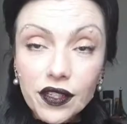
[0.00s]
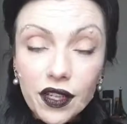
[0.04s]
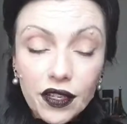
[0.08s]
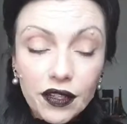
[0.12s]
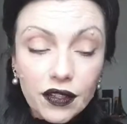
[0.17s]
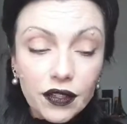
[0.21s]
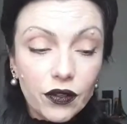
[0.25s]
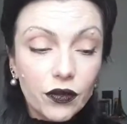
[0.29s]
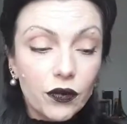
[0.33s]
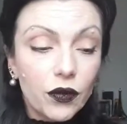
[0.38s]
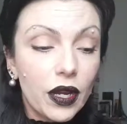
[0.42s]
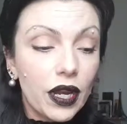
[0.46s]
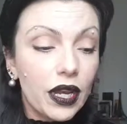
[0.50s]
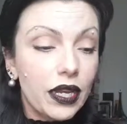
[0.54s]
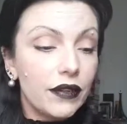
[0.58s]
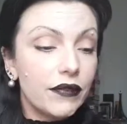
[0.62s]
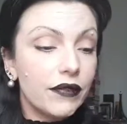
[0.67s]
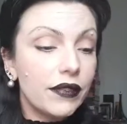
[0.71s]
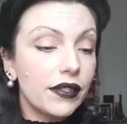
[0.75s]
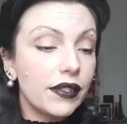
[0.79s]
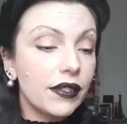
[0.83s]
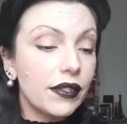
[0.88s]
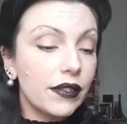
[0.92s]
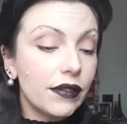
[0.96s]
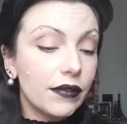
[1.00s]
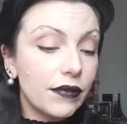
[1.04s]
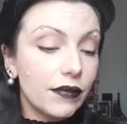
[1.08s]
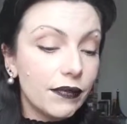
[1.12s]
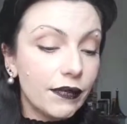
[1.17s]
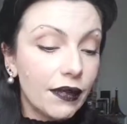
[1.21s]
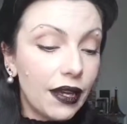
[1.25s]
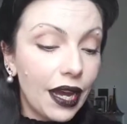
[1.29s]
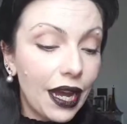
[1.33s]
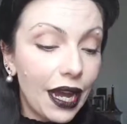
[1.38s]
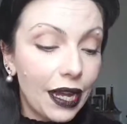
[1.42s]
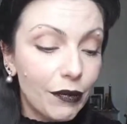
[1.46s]
the sun
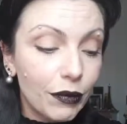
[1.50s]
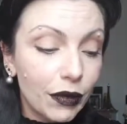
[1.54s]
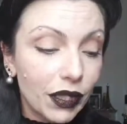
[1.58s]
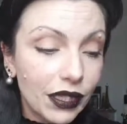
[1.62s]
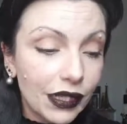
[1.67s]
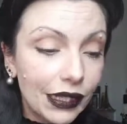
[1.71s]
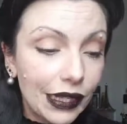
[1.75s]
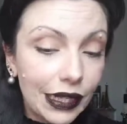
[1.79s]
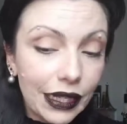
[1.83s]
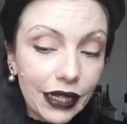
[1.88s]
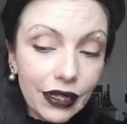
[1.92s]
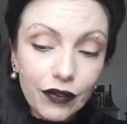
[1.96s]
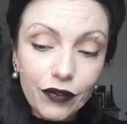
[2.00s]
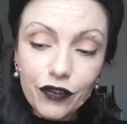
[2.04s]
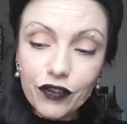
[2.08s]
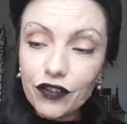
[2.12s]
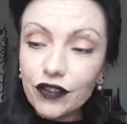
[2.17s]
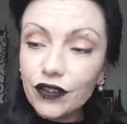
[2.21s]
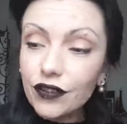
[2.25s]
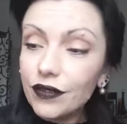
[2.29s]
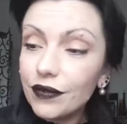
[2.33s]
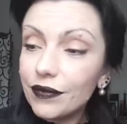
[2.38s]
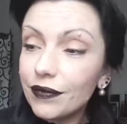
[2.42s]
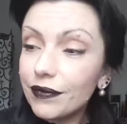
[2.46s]
arrives, I must leave.